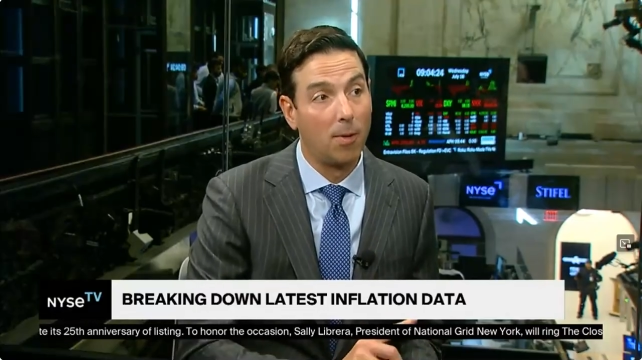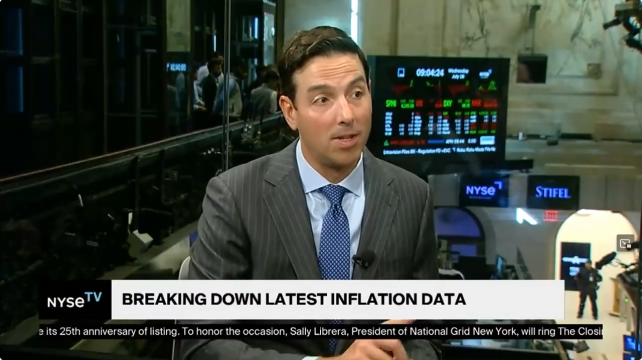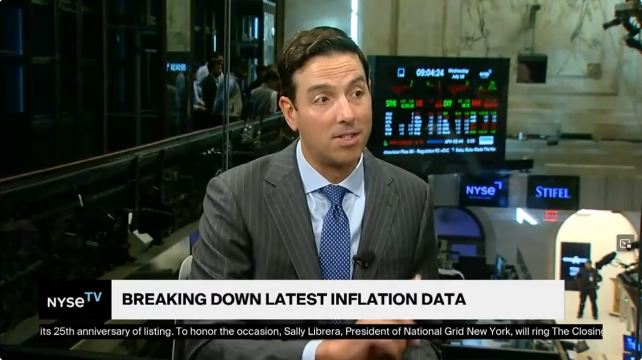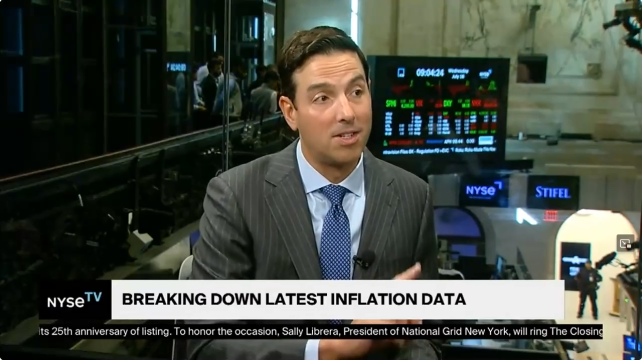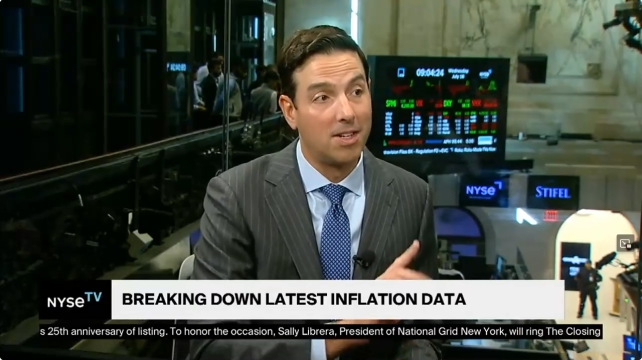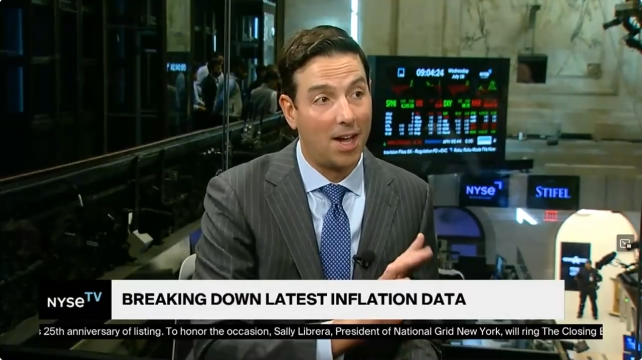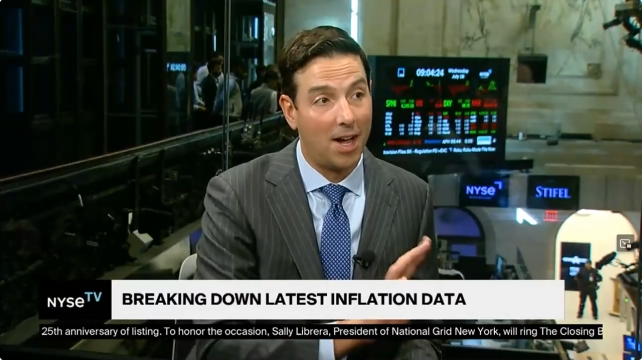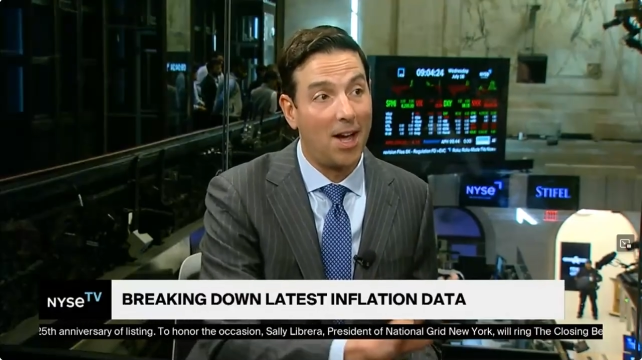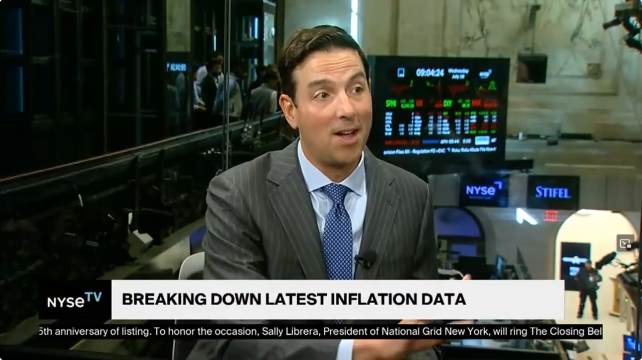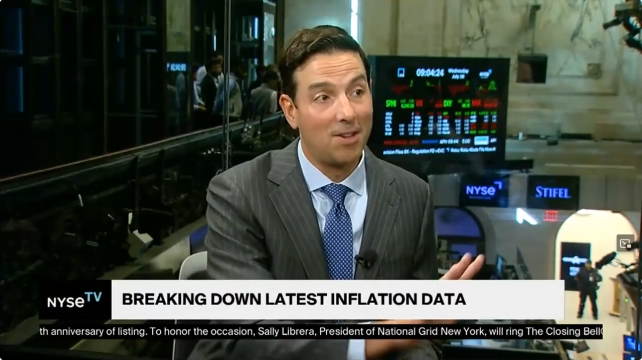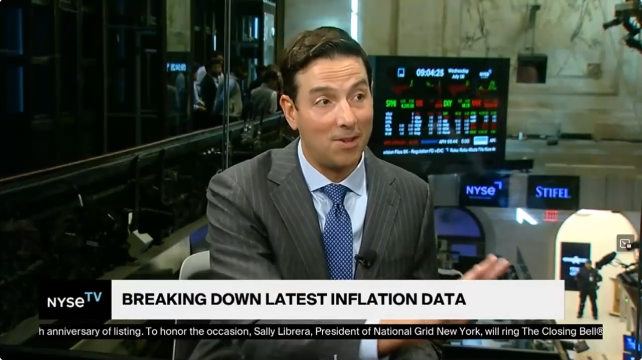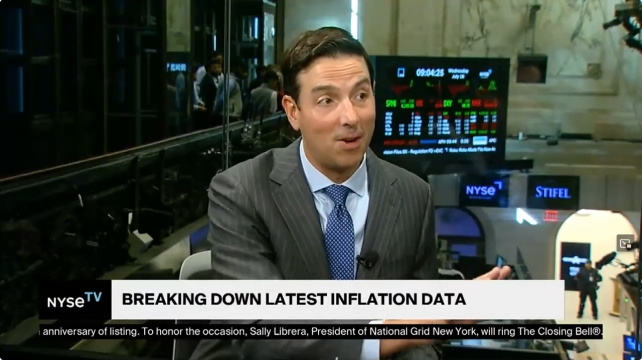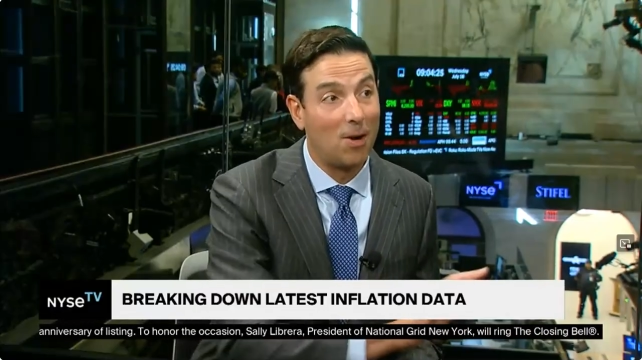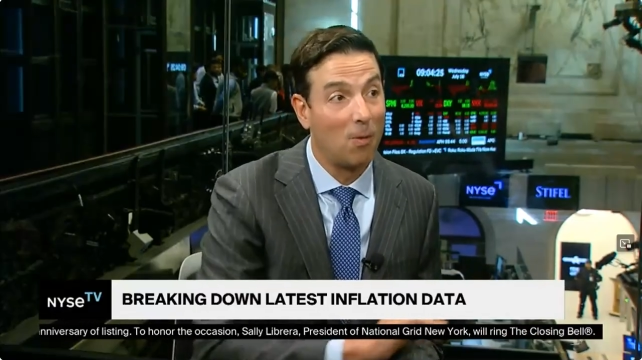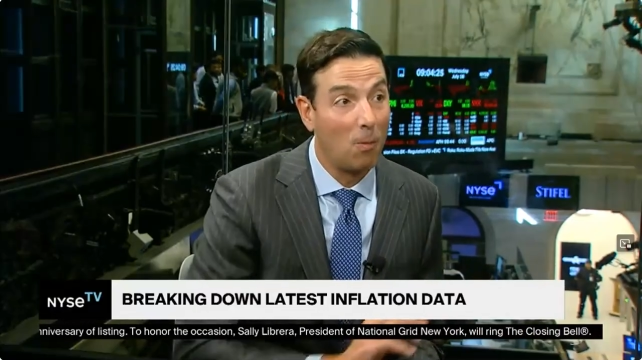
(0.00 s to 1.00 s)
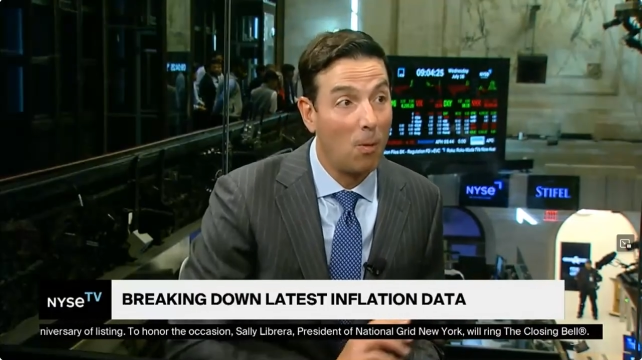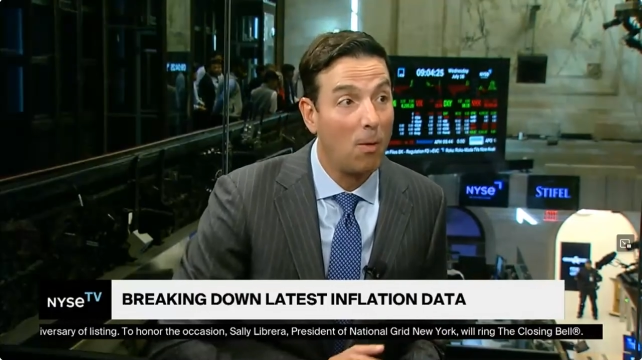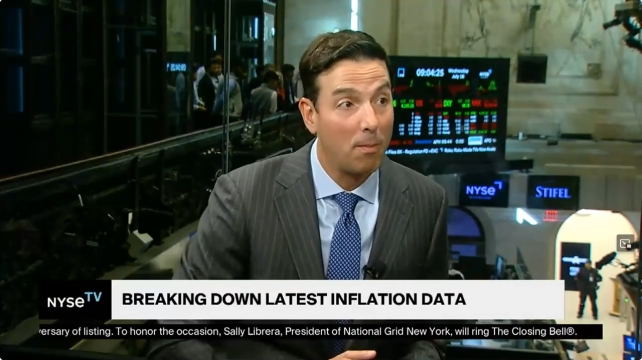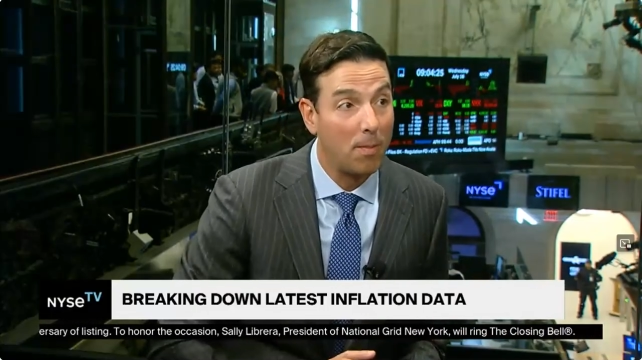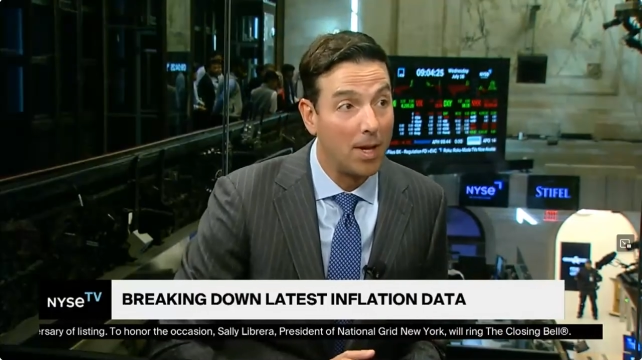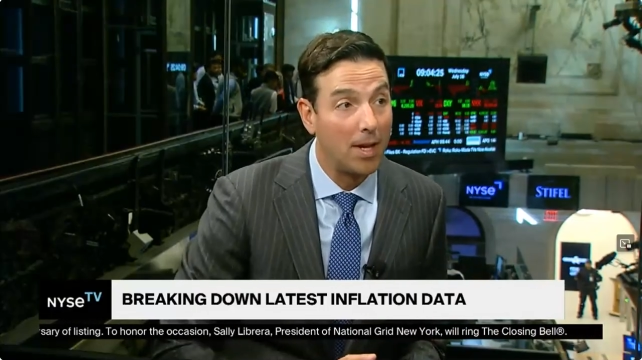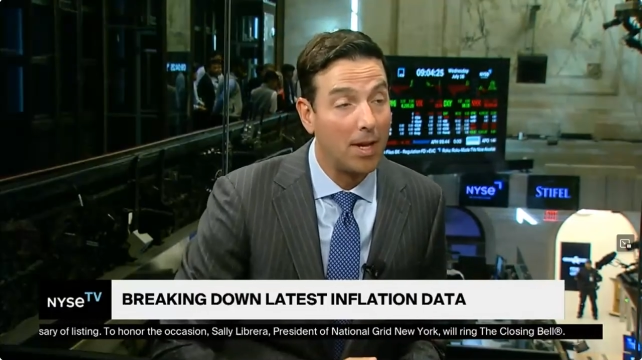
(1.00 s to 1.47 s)
which the odds are it
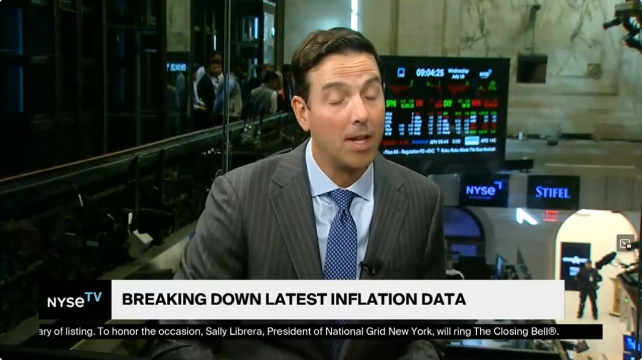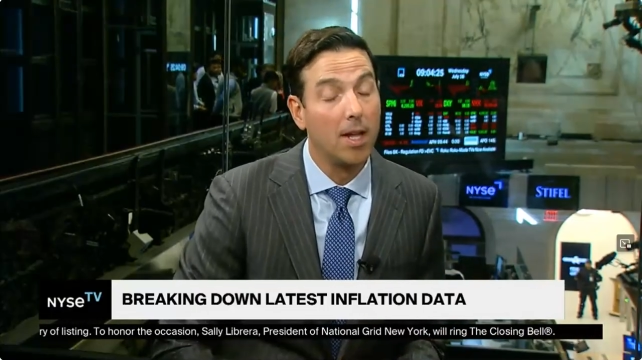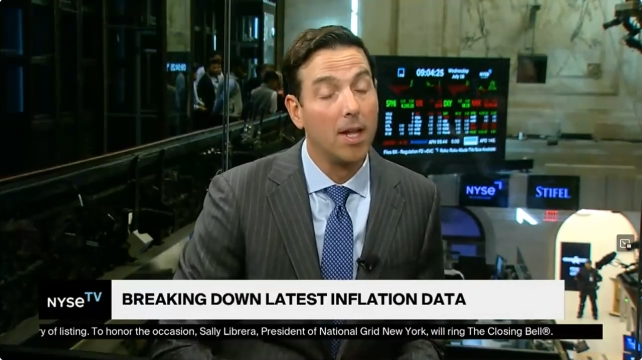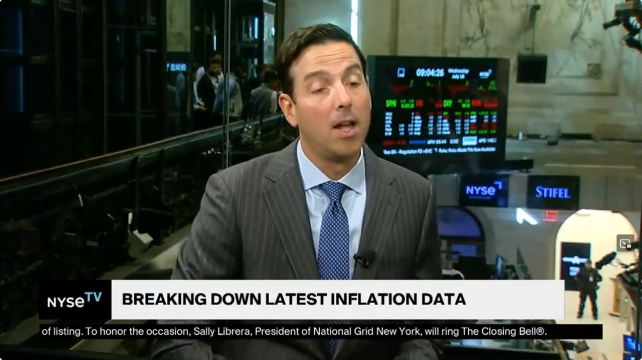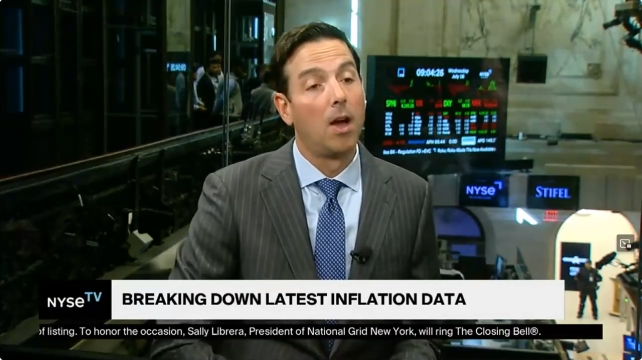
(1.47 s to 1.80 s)
won't be,